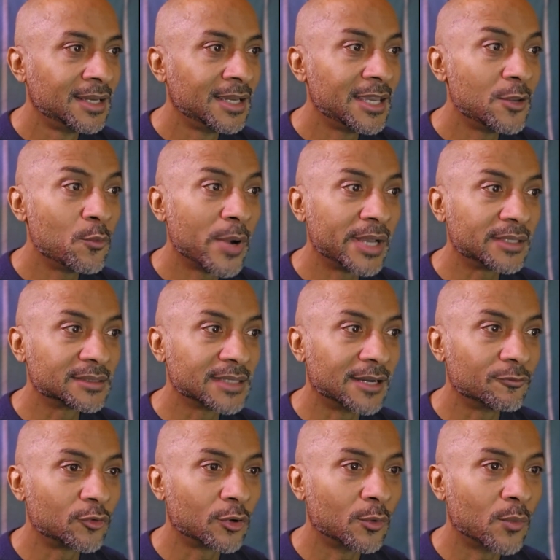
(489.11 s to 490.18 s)
He wakes
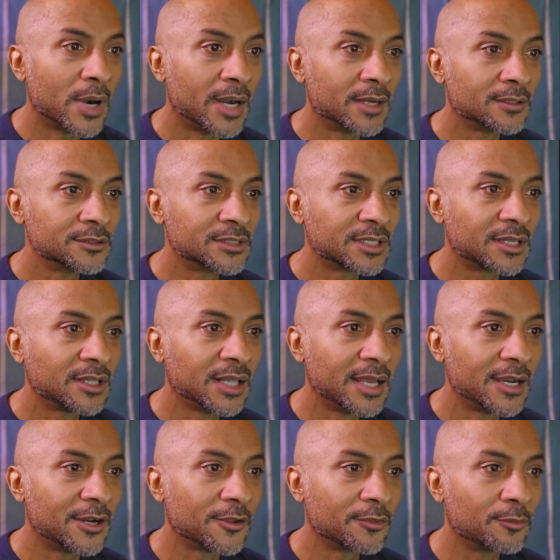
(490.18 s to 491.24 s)
after a while to
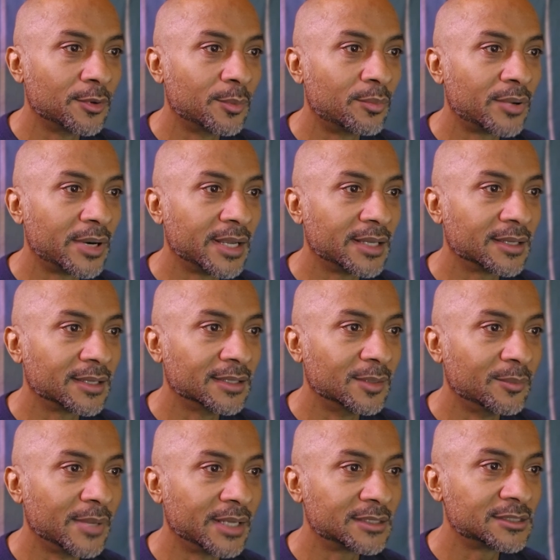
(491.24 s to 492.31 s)
glare through a break in the
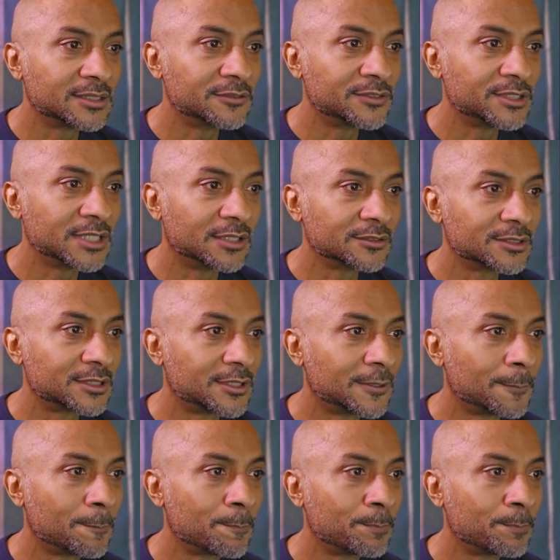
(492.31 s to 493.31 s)
makeshift shelter,